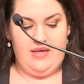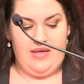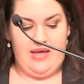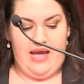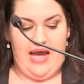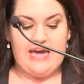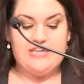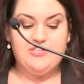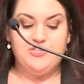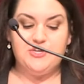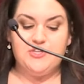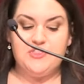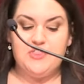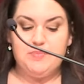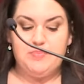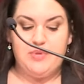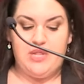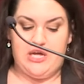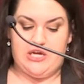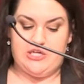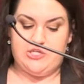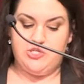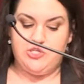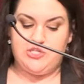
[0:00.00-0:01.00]
I took the
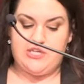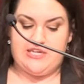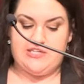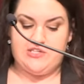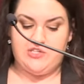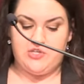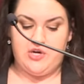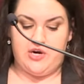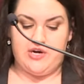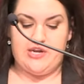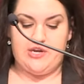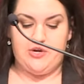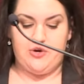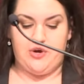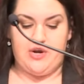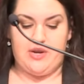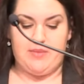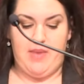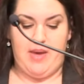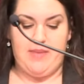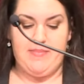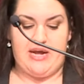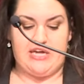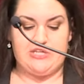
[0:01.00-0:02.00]
plunge and started
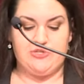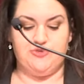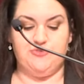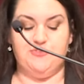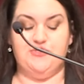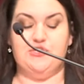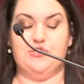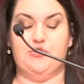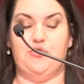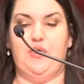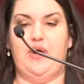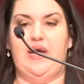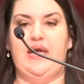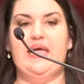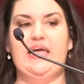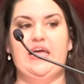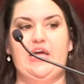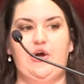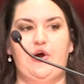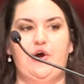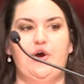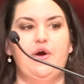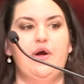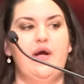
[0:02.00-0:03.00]
earning my bachelor's degree
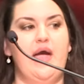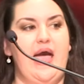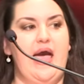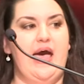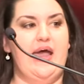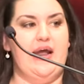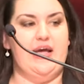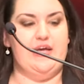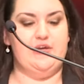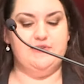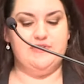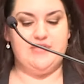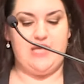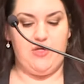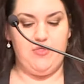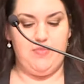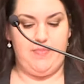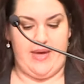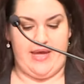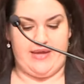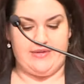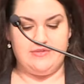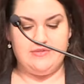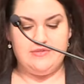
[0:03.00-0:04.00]
here at IU
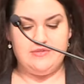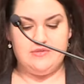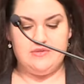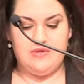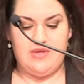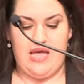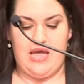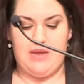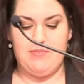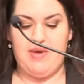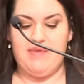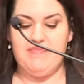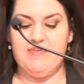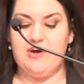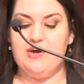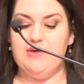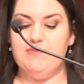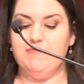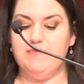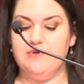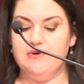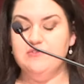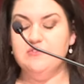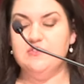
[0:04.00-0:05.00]
South Bend, and my
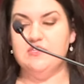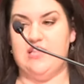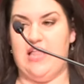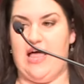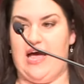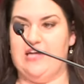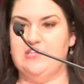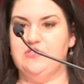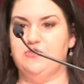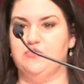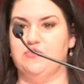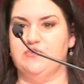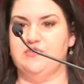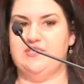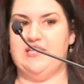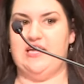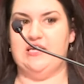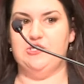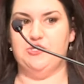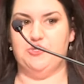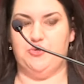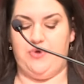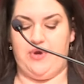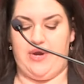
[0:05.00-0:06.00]
very first class towards
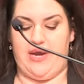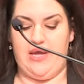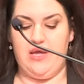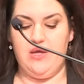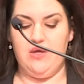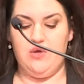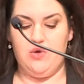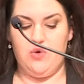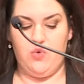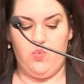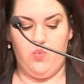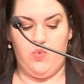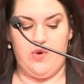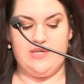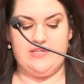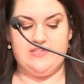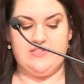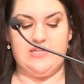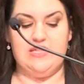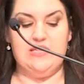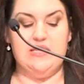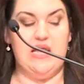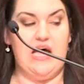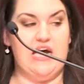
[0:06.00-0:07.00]
that degree
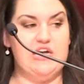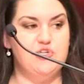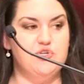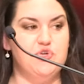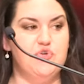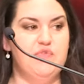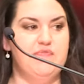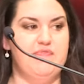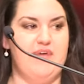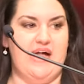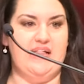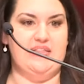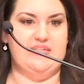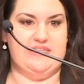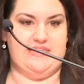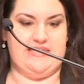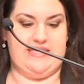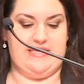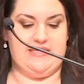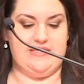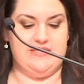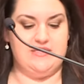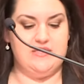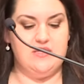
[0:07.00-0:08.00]
was Logical
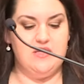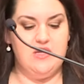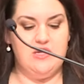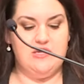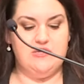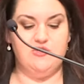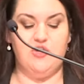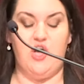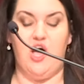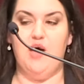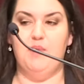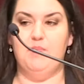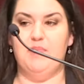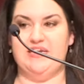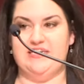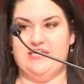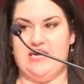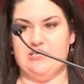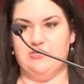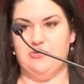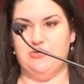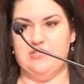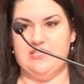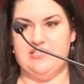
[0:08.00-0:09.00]
Fallacies, taught by
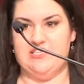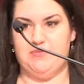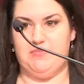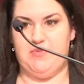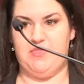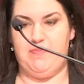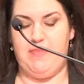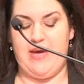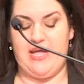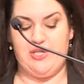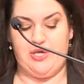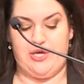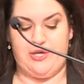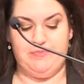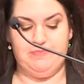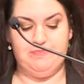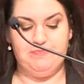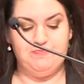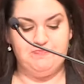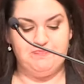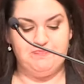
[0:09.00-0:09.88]
Dr. Elizabeth Benyon.